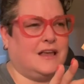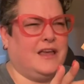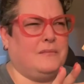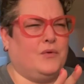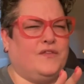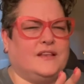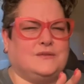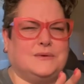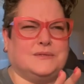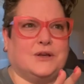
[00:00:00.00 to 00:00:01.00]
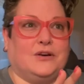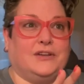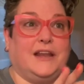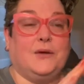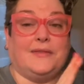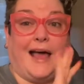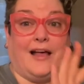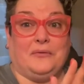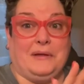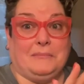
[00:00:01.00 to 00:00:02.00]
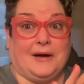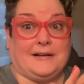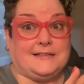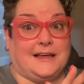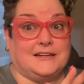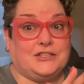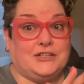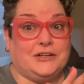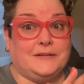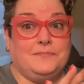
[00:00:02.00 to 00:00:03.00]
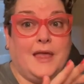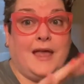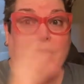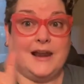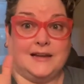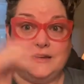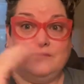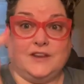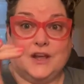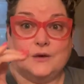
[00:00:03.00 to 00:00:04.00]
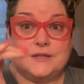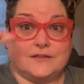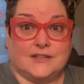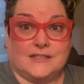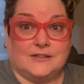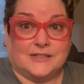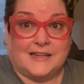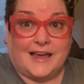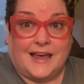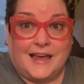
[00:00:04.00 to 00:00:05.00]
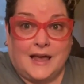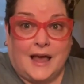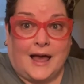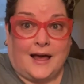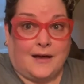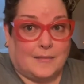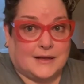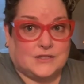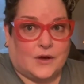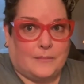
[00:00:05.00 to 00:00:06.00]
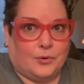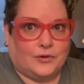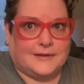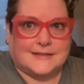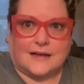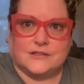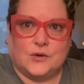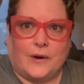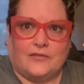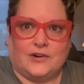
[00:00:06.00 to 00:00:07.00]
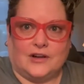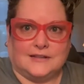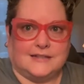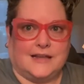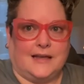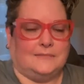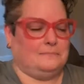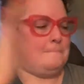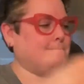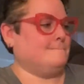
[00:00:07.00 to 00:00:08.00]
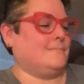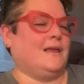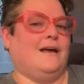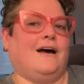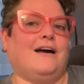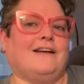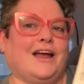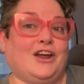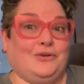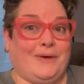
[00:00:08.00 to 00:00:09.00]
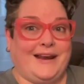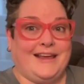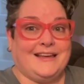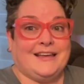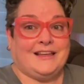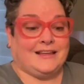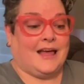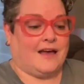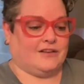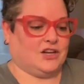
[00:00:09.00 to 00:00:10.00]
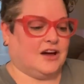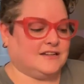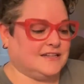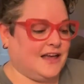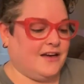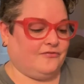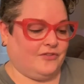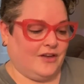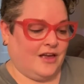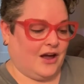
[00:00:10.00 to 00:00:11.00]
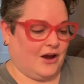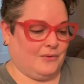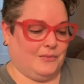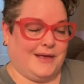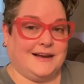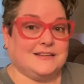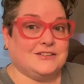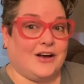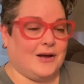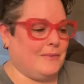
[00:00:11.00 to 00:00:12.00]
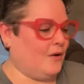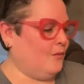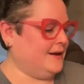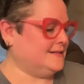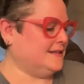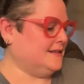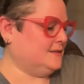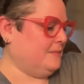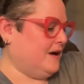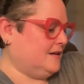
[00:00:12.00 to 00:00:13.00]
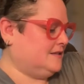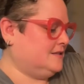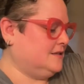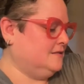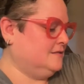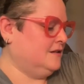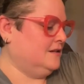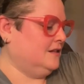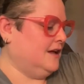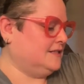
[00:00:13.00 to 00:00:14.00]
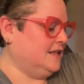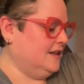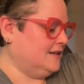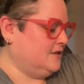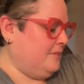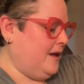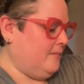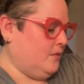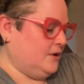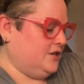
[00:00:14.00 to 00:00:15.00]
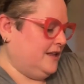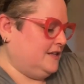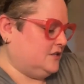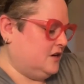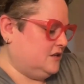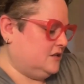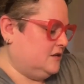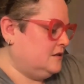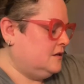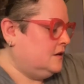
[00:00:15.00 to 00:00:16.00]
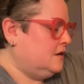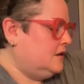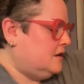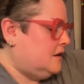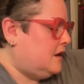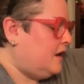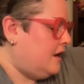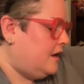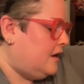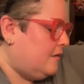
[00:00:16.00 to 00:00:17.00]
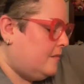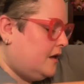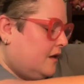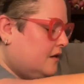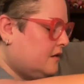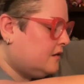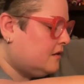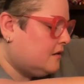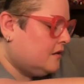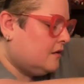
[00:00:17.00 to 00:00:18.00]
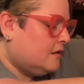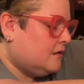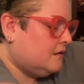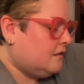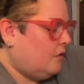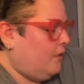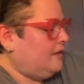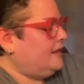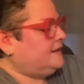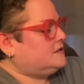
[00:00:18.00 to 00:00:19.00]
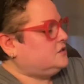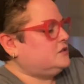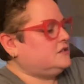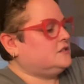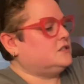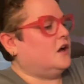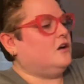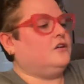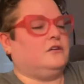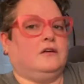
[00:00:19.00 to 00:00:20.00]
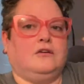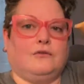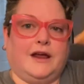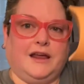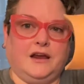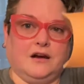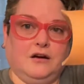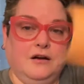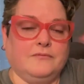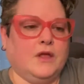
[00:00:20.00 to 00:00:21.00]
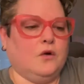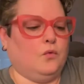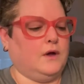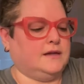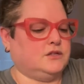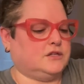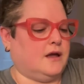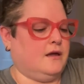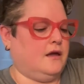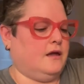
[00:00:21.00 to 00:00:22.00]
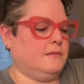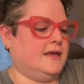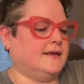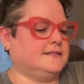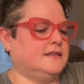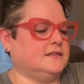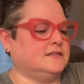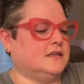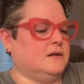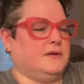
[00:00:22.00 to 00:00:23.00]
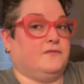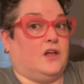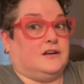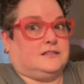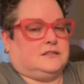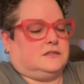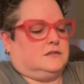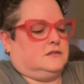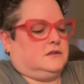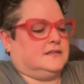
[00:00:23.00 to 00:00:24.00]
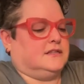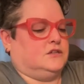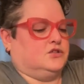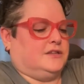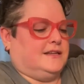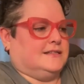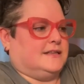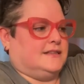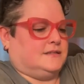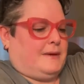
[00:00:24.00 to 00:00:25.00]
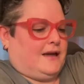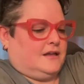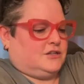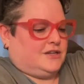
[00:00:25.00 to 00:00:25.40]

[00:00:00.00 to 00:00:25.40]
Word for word: I can't remember if that's what it was called. Anyway, the Halloween box last year, and I did videos every single day. Um, and so I pulled this out to wear for y'all today. All right, are you ready? Have I talked enough? Are we ready to talk about what is in this box? Lots and lots of paper. Where shall I start? Um, well, let's just start right here, which I am guessing this is going to be floss because it usually is in this package.